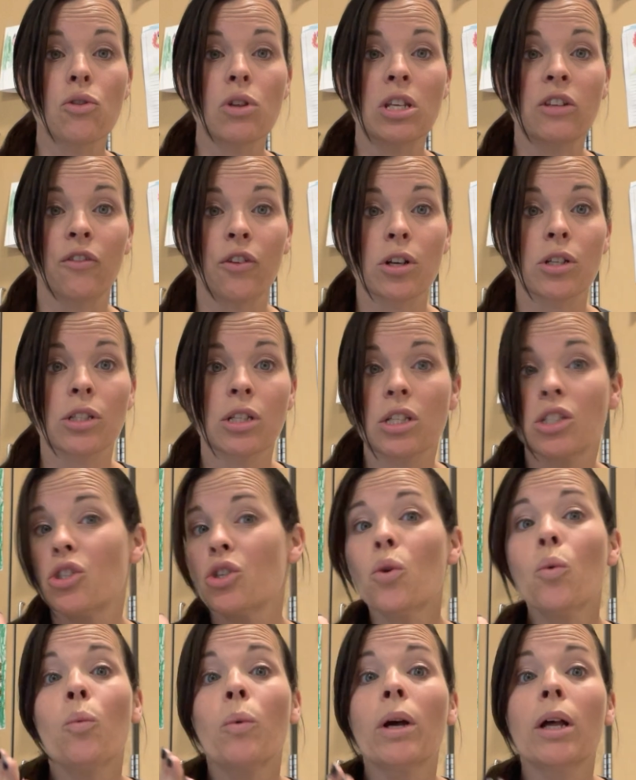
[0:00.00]
these verses,
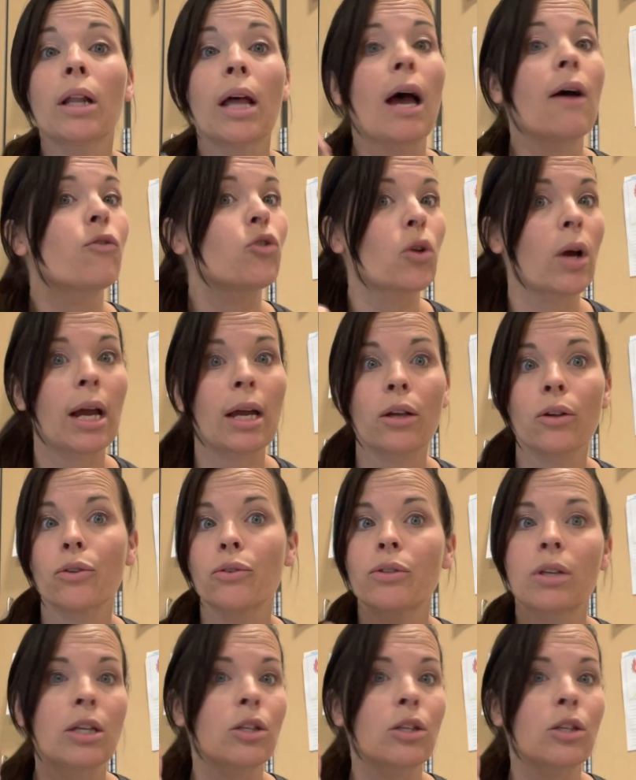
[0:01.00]
you will have trials